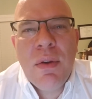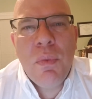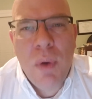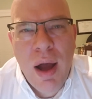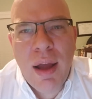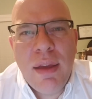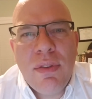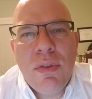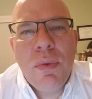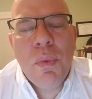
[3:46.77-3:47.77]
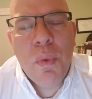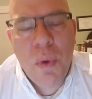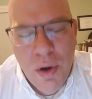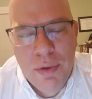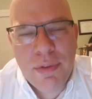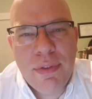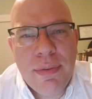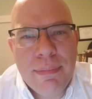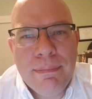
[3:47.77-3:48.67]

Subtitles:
Wise words.